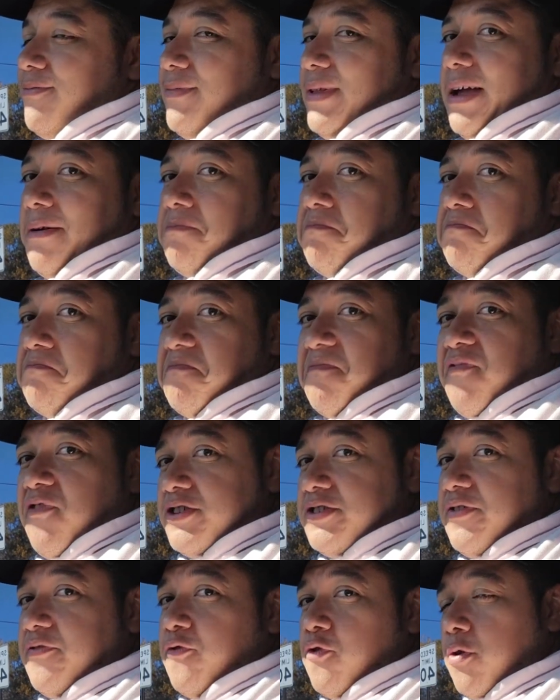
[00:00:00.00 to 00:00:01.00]
Like,
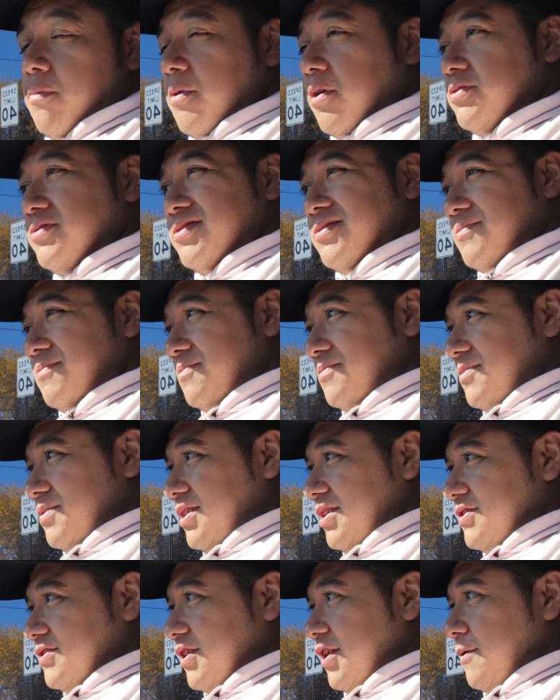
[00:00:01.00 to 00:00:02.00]
first and foremost,
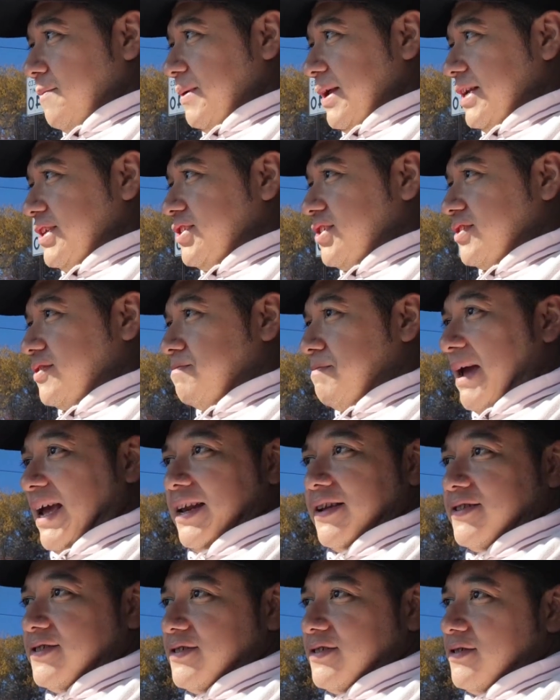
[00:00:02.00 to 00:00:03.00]
it's going to be just
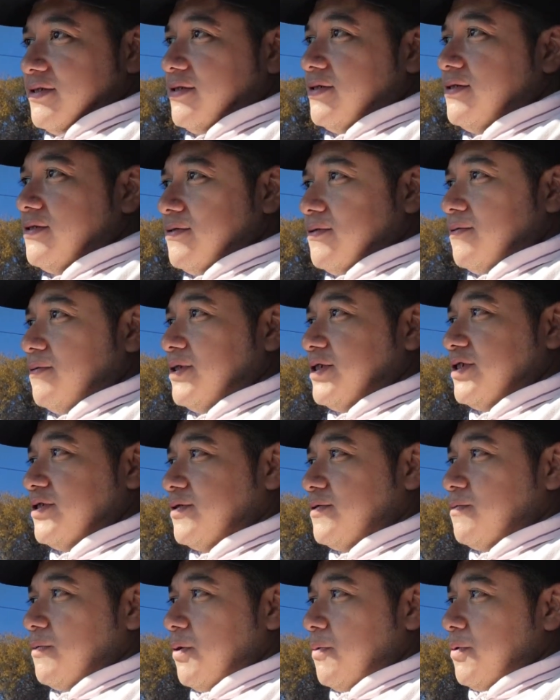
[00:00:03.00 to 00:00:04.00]
maintenance, which
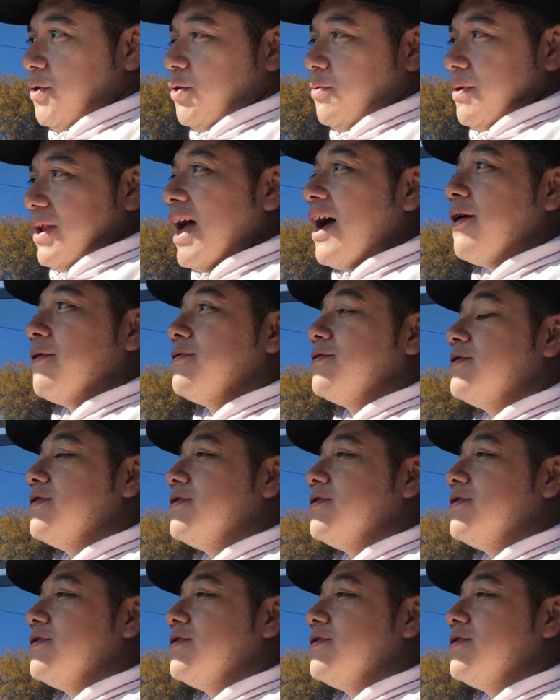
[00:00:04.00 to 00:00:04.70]
is what we're doing now.